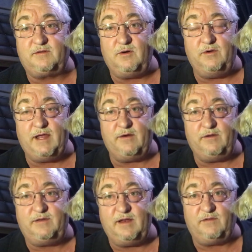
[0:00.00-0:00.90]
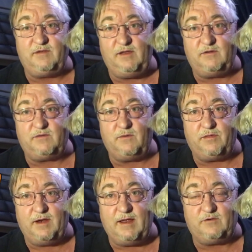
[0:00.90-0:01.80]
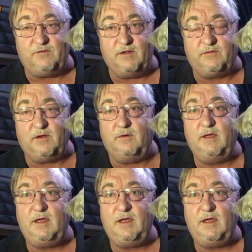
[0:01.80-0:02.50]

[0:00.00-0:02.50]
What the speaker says: going down to Tennessee, just north of Nashville. So,